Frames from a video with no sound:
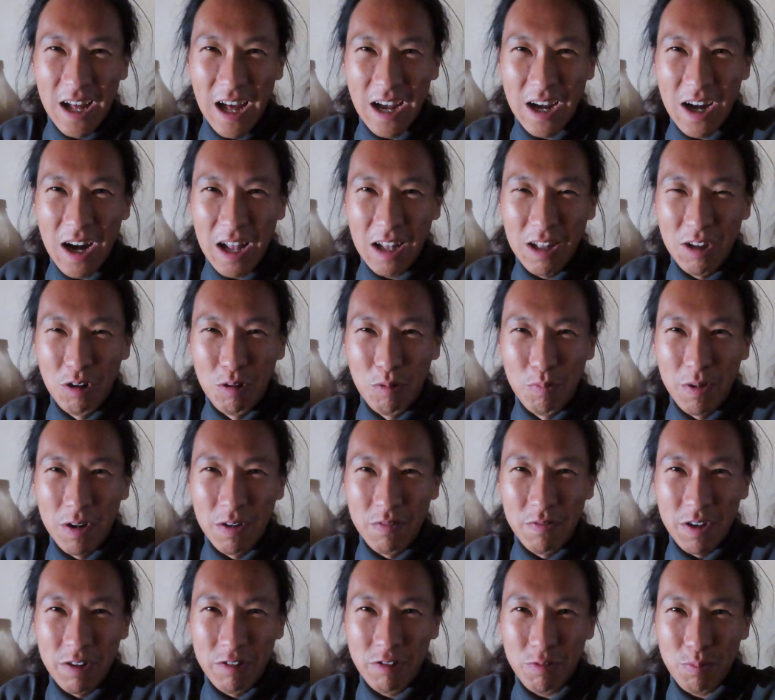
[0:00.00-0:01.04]
I got a little bit
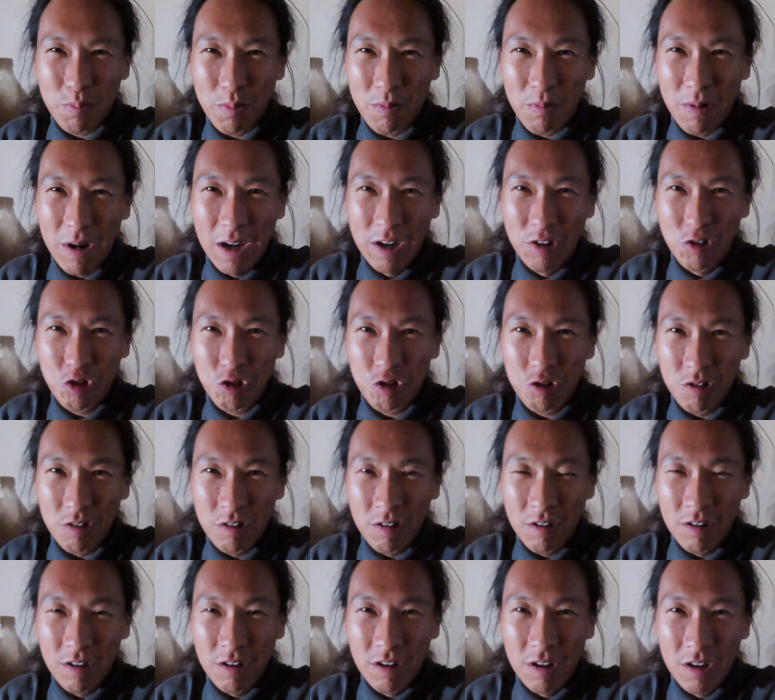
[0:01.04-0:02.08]
of
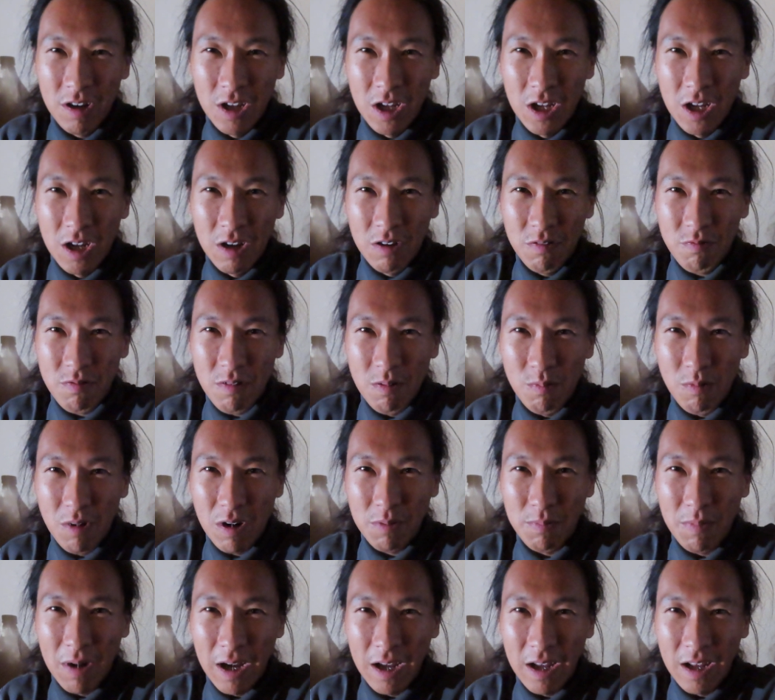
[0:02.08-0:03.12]
inspiration from
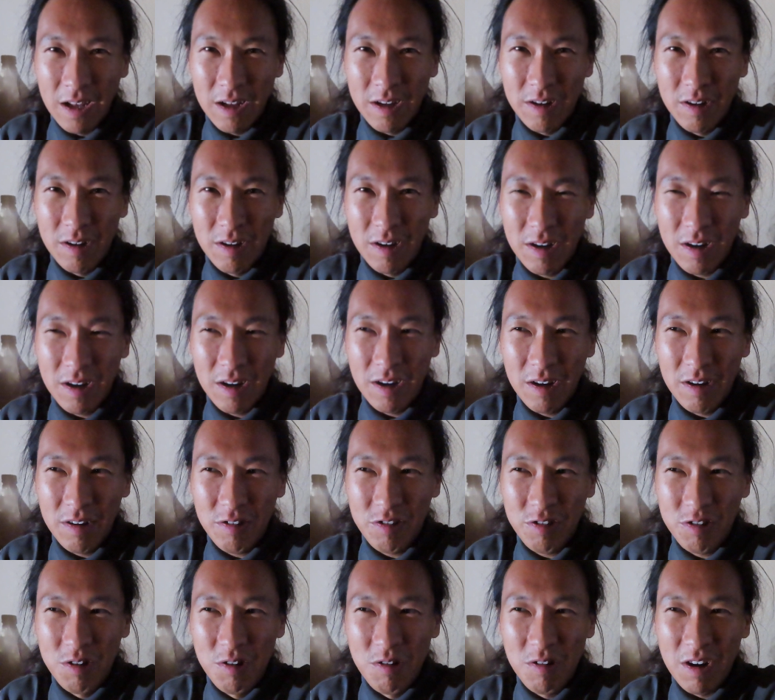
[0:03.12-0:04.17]
one of my
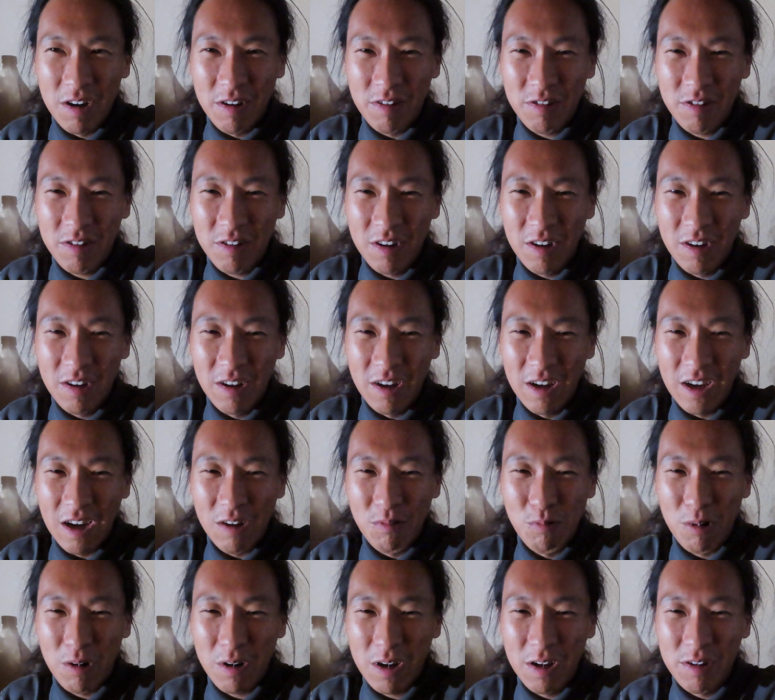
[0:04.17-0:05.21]
students today. I
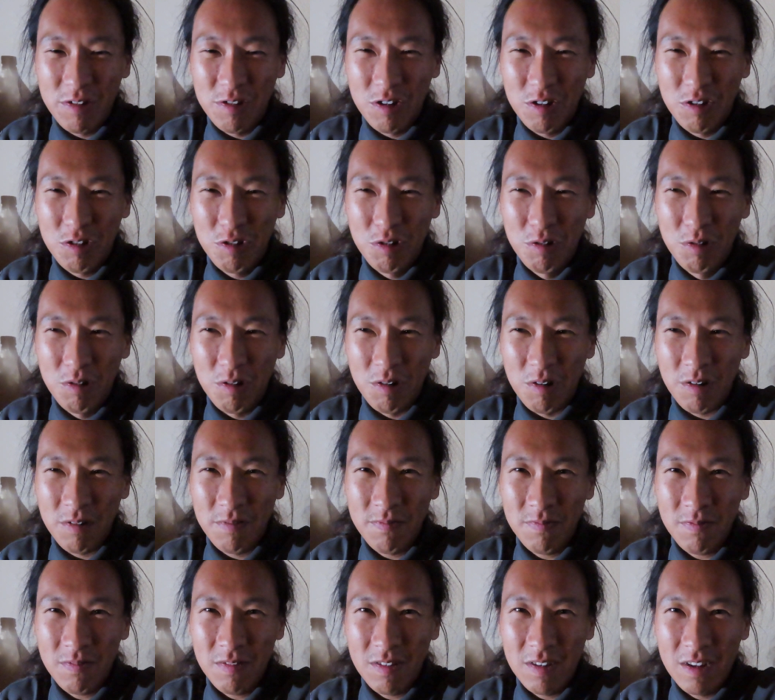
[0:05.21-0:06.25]
work as a
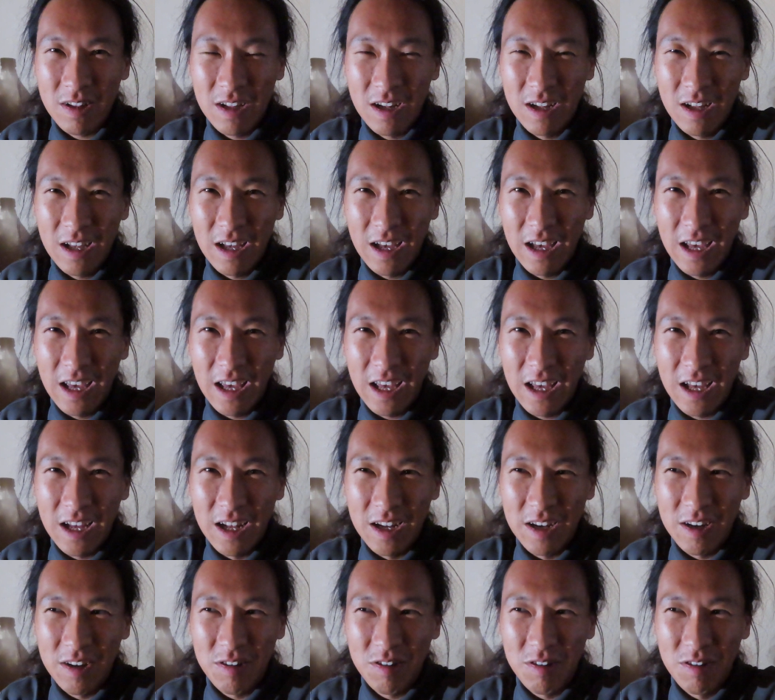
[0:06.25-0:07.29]
tutor,
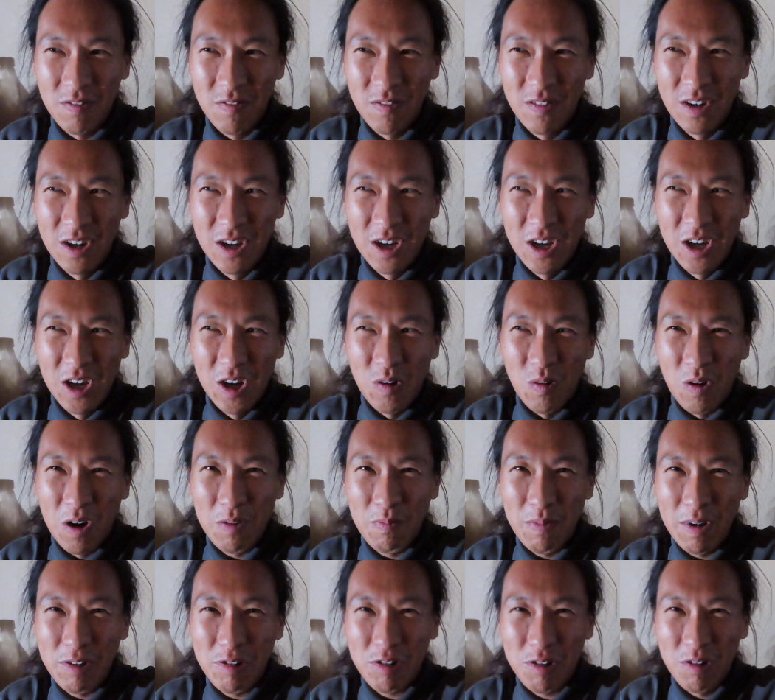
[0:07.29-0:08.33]
and um, one
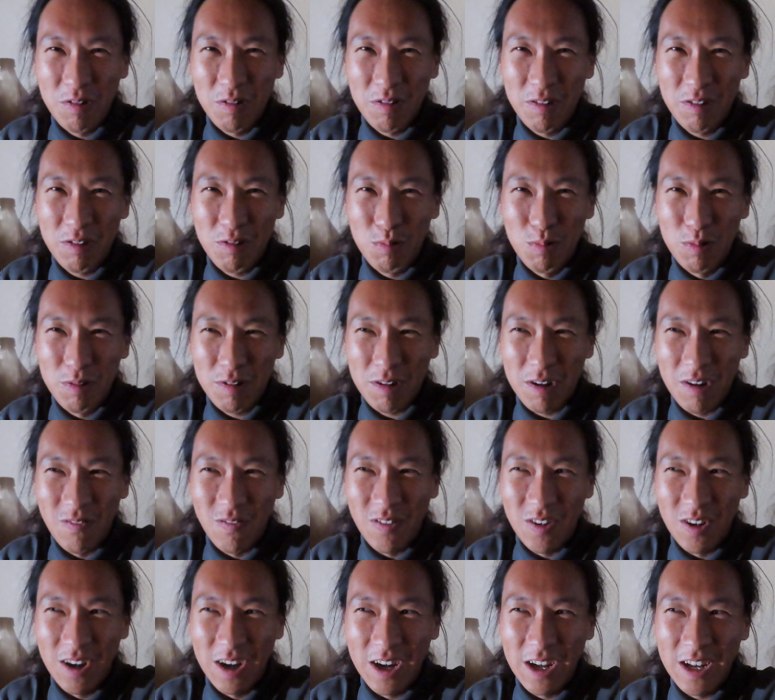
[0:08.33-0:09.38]
of my students was
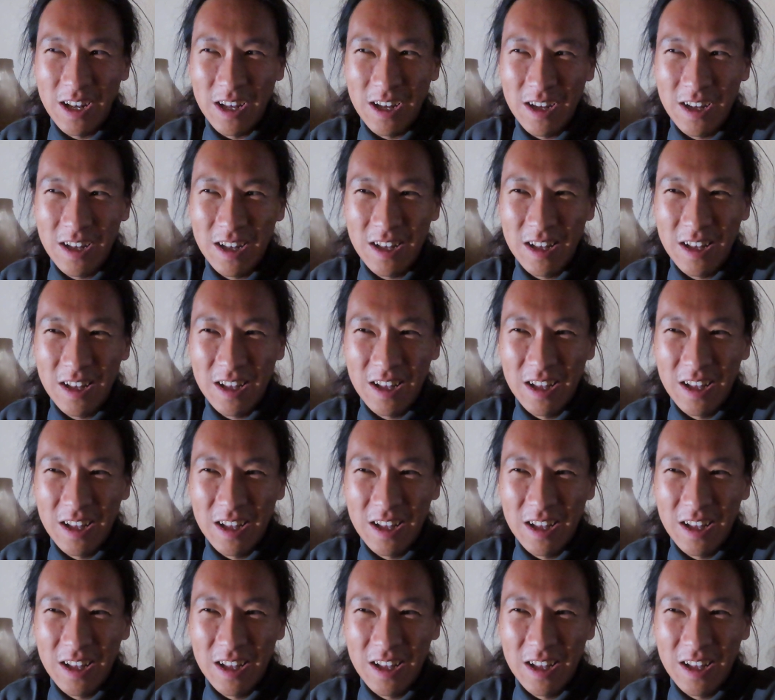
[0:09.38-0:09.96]
complaining